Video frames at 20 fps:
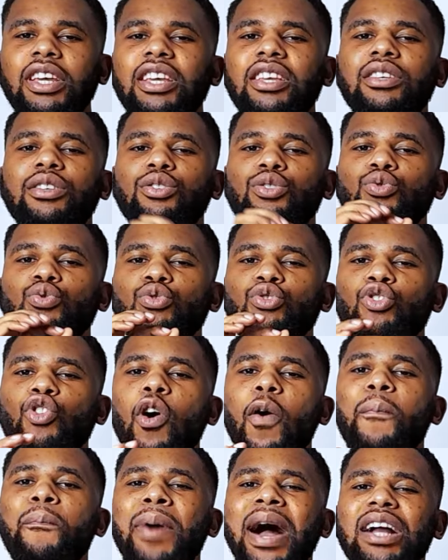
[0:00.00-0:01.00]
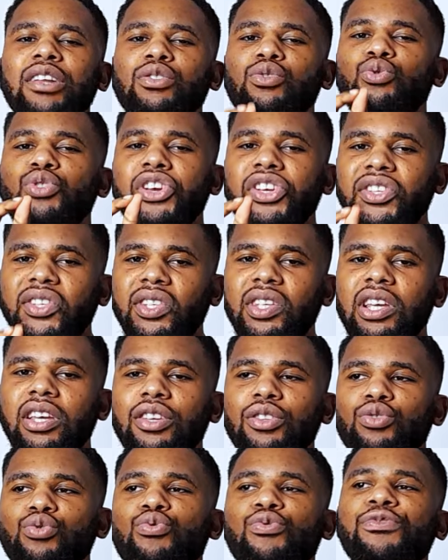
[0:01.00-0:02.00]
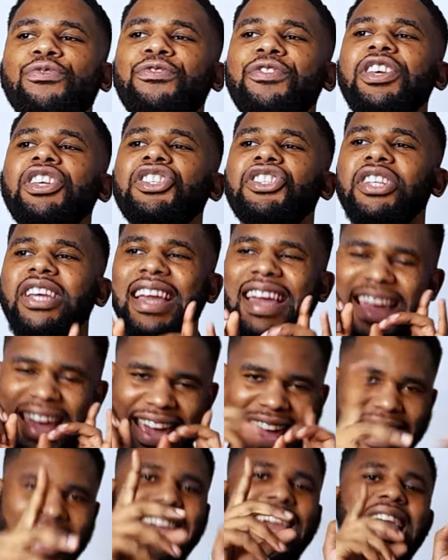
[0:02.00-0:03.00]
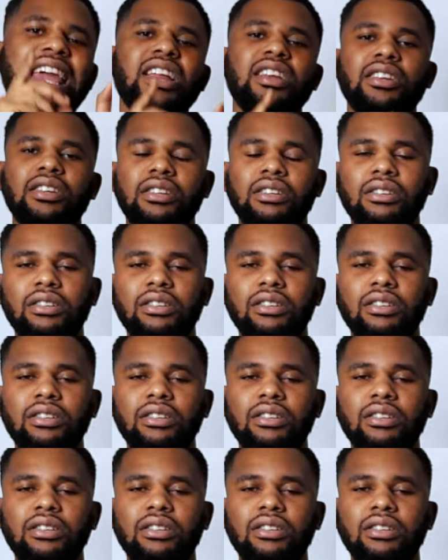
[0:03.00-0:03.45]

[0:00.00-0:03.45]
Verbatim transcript: is to go back to the sea to fish again.